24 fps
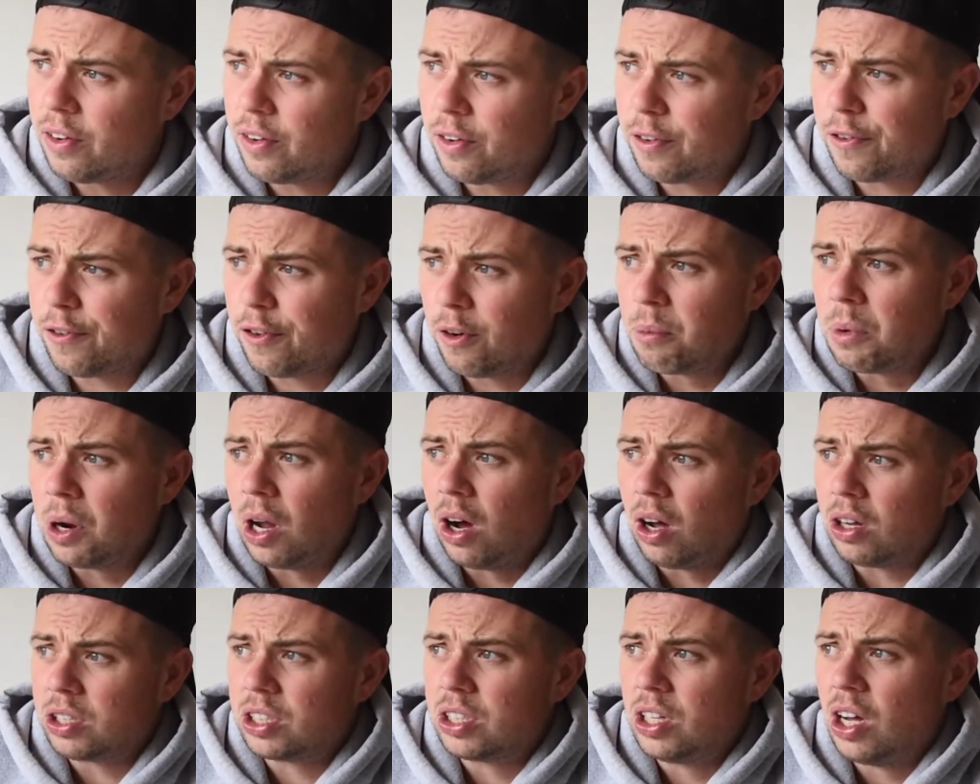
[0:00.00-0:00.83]
from
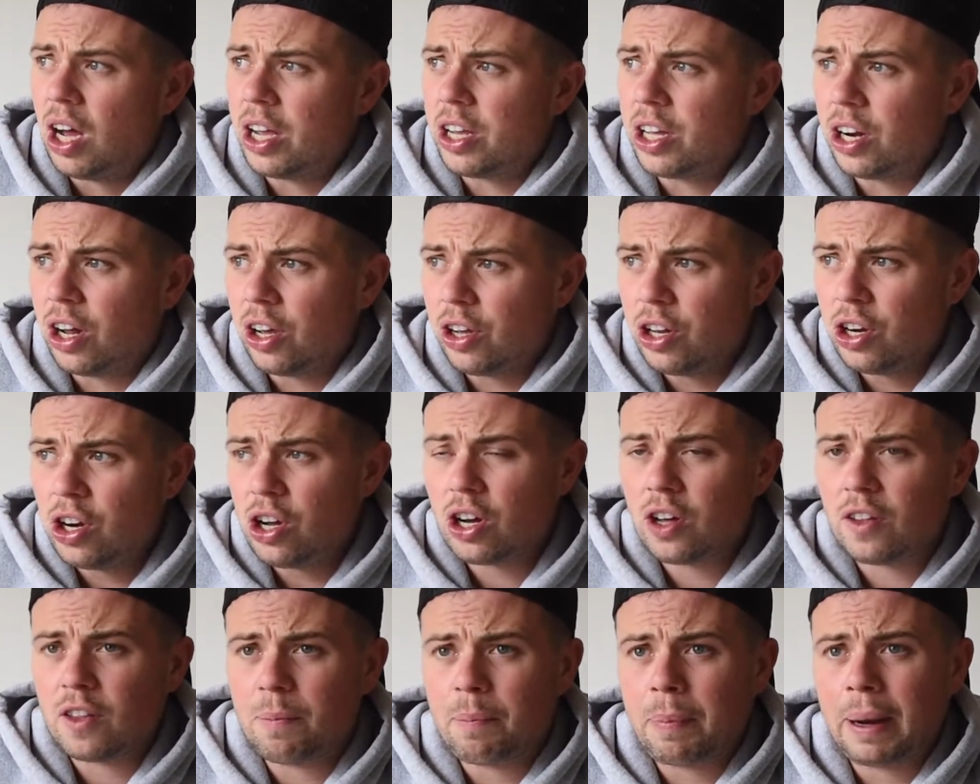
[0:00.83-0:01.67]
last night. You know, you
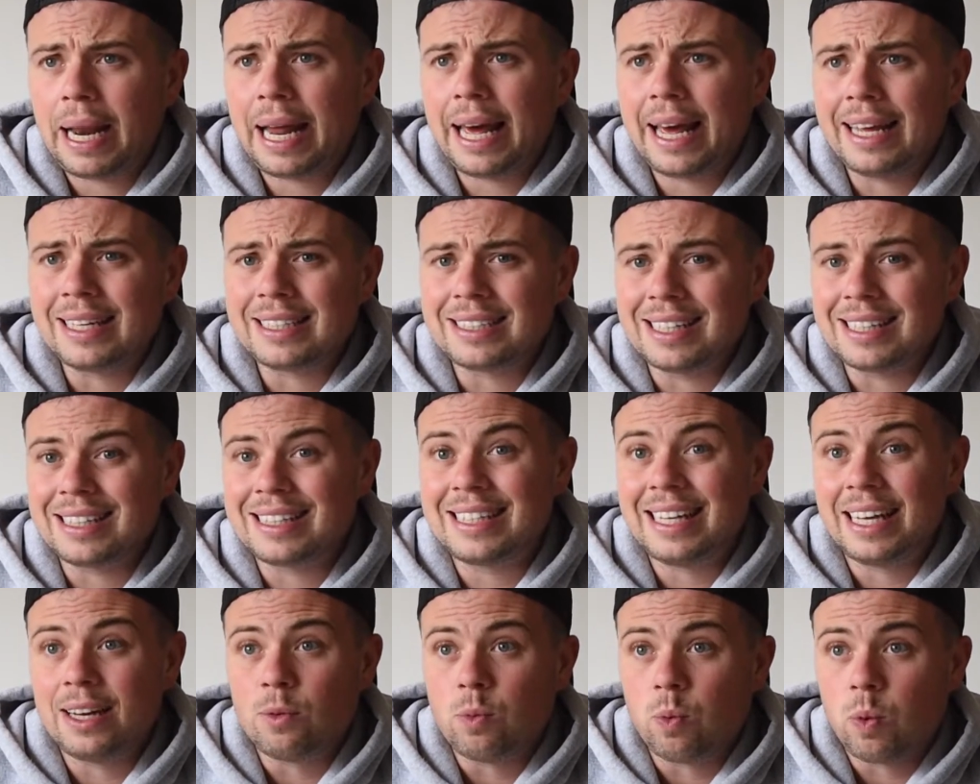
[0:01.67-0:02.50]
look at the players that
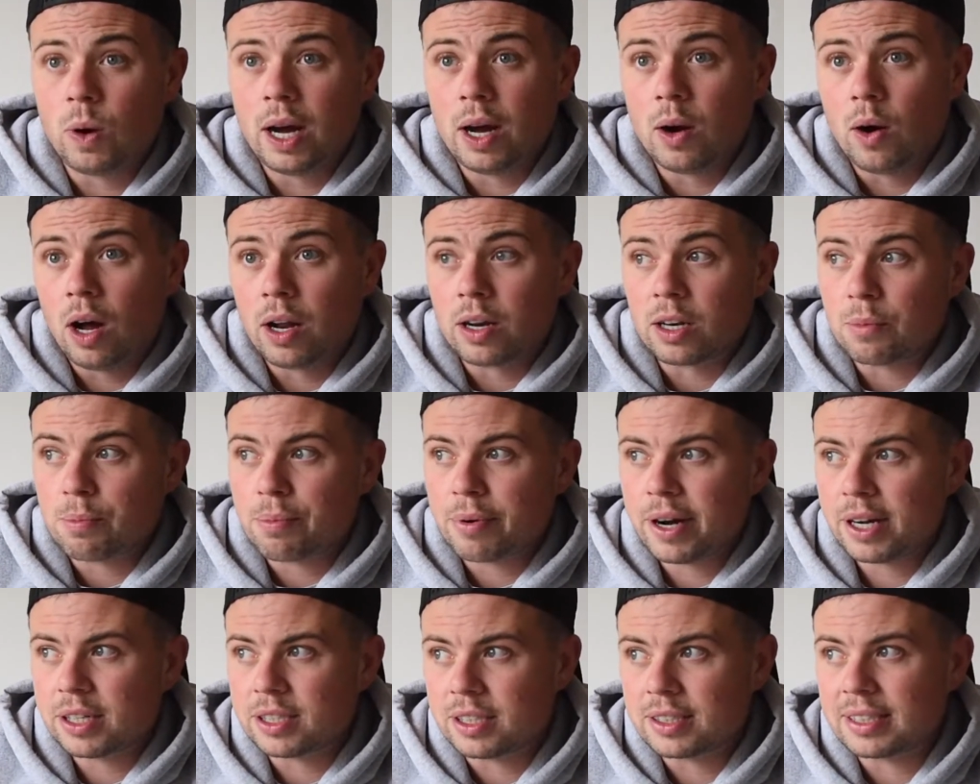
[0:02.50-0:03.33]
did well under
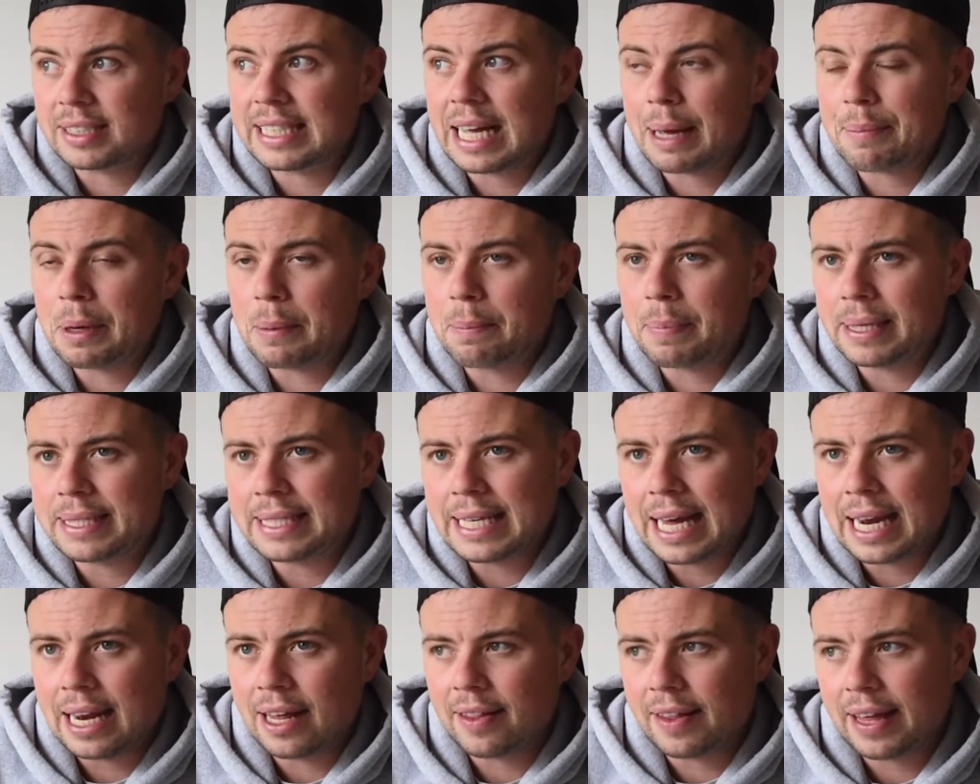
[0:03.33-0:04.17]
pressure. Samit
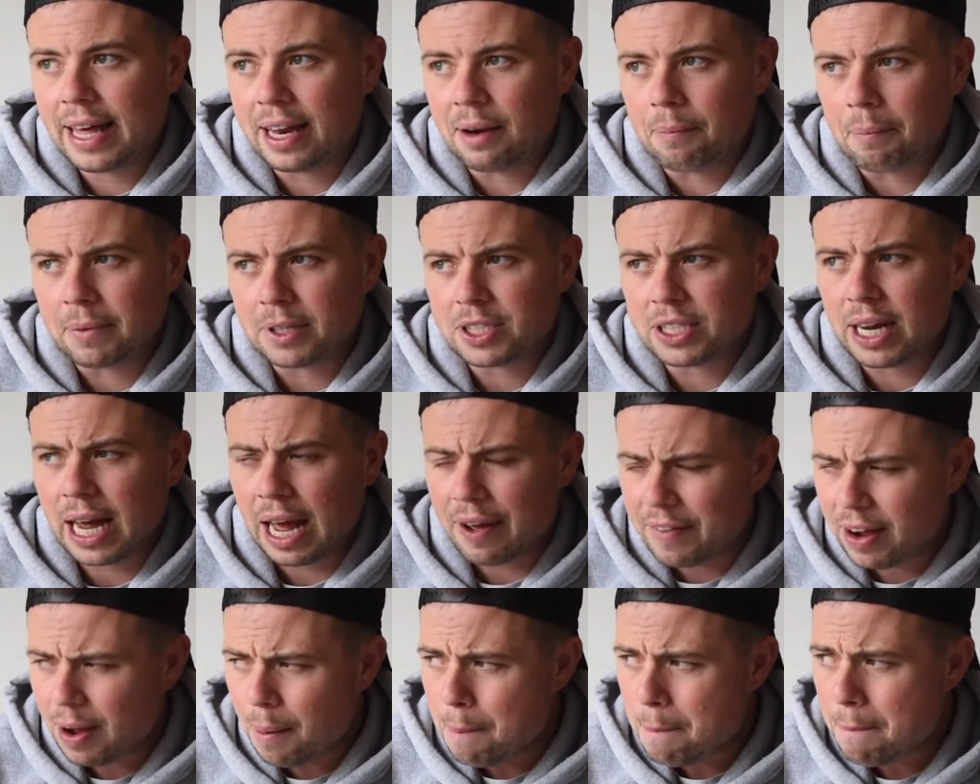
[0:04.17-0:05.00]
Patel at the end
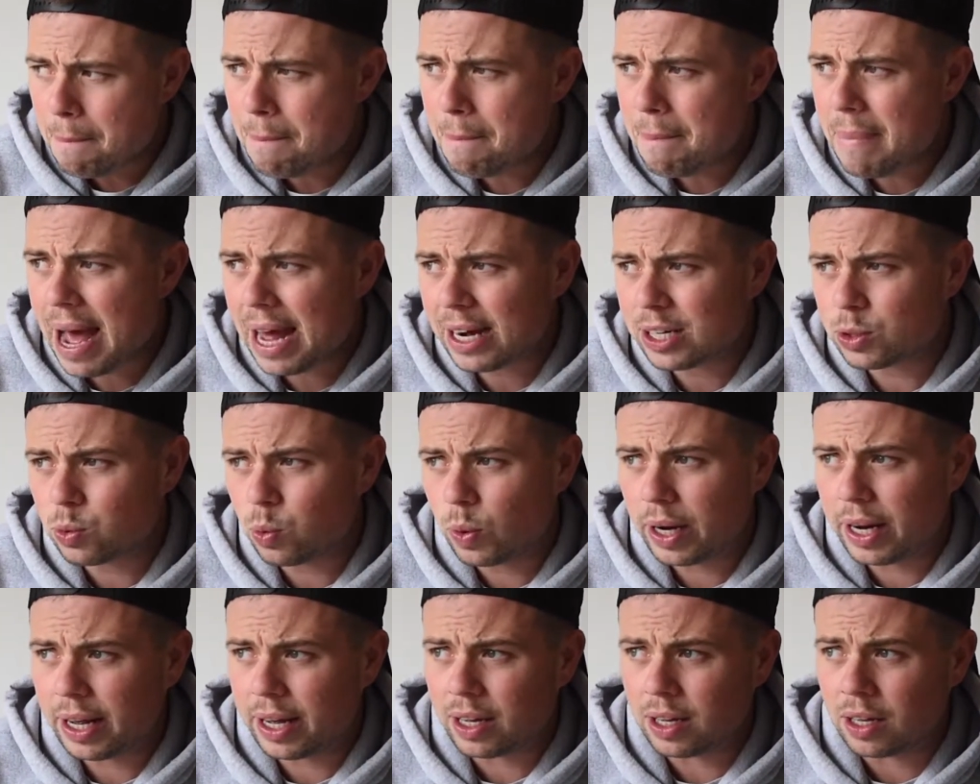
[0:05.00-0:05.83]
having a
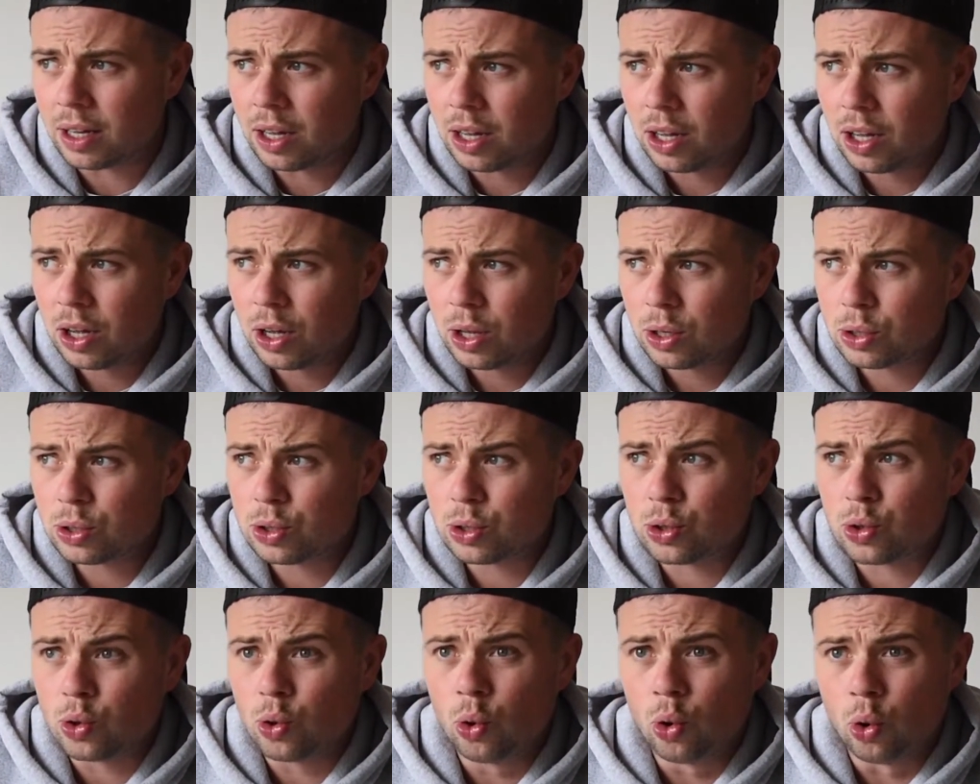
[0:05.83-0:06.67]
match-winning
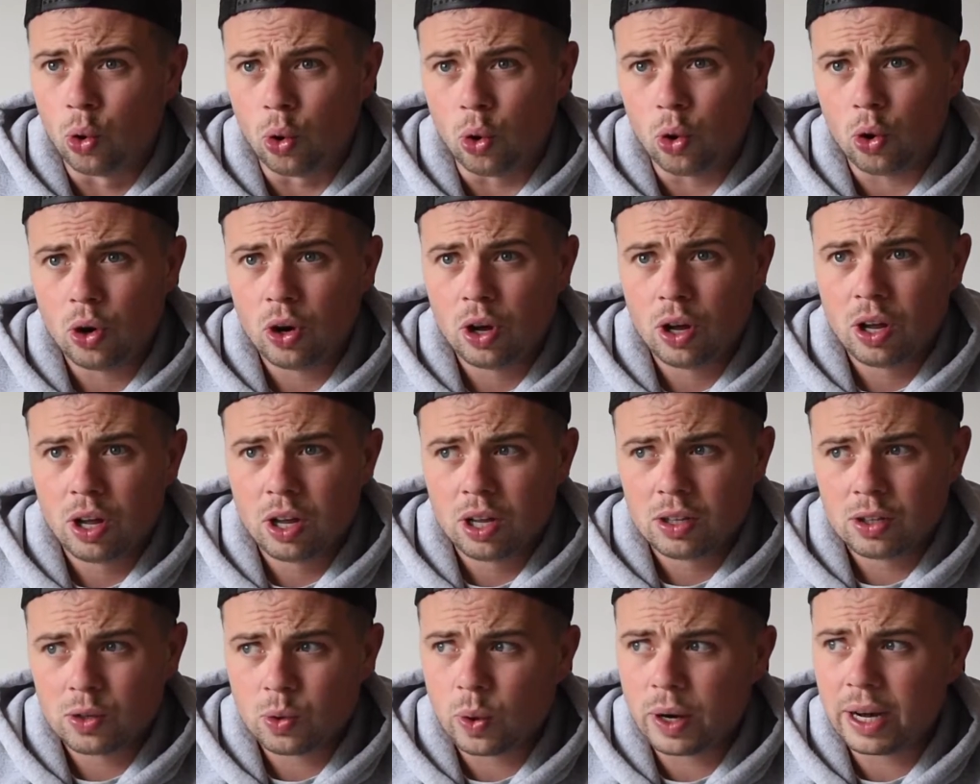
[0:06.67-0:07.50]
score,
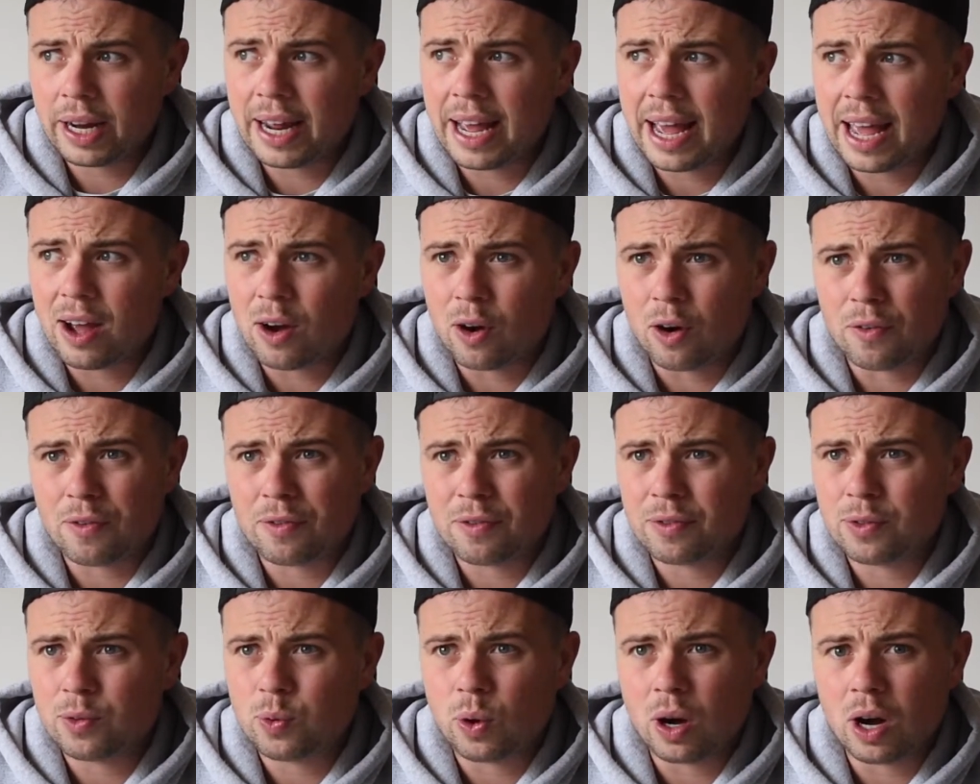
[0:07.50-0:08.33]
28
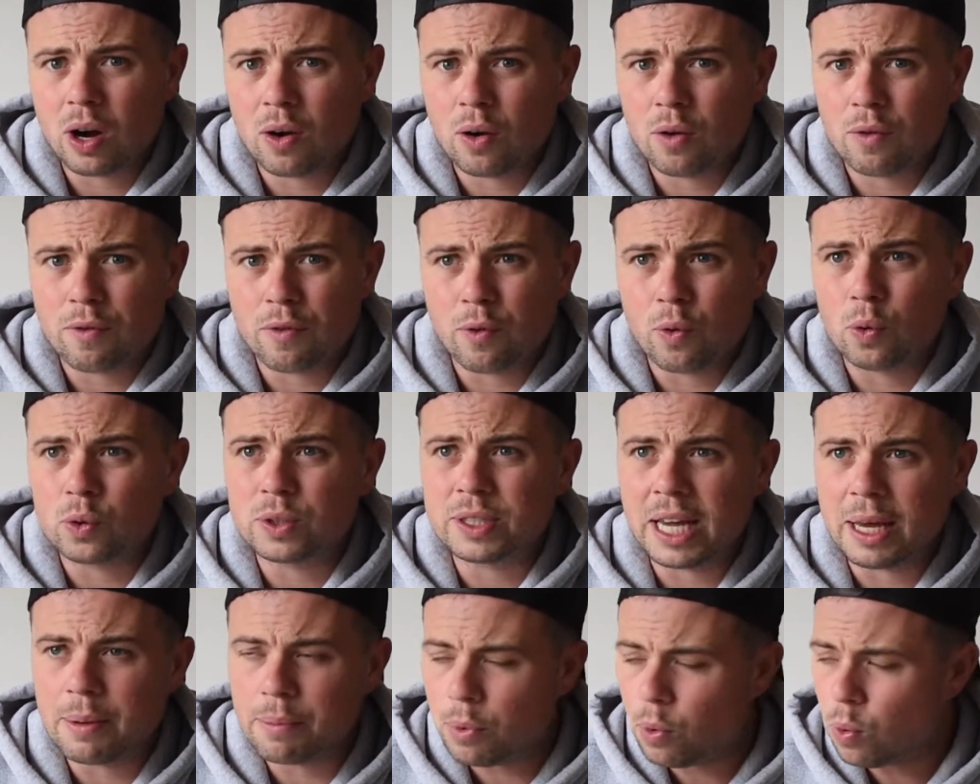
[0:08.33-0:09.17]
off 12,
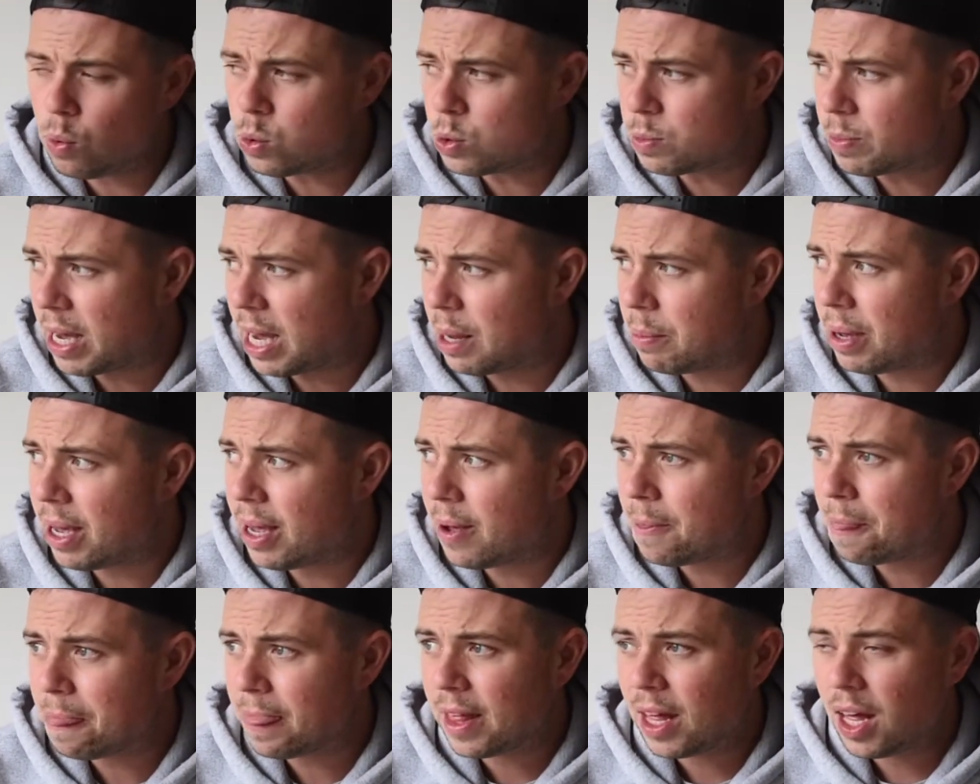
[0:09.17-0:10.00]
14 balls
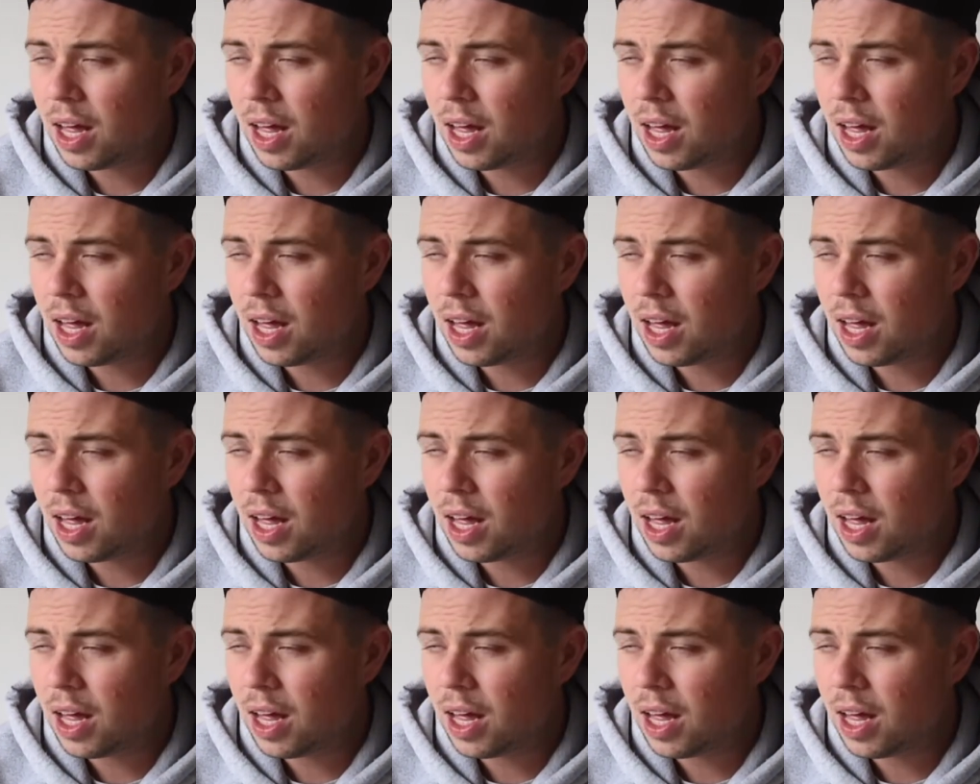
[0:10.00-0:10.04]
maybe.